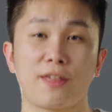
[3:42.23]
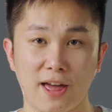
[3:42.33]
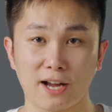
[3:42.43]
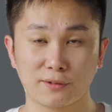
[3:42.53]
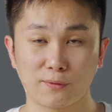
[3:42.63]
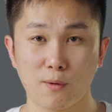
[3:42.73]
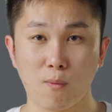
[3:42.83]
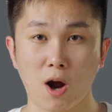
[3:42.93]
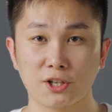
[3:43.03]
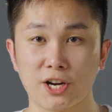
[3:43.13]
Thanks for
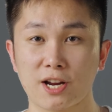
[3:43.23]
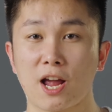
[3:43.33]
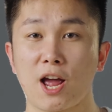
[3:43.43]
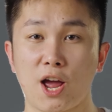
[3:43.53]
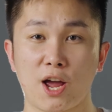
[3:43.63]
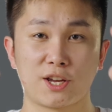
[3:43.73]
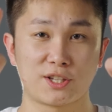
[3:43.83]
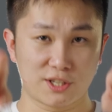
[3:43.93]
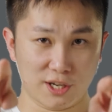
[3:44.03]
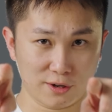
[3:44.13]
watching.
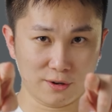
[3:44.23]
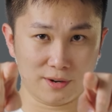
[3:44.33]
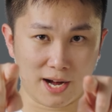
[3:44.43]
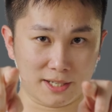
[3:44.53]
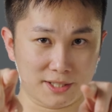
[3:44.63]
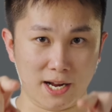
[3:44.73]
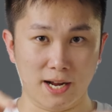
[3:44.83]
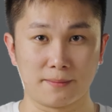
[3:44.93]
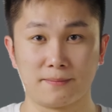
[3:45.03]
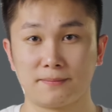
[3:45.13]
See you next time.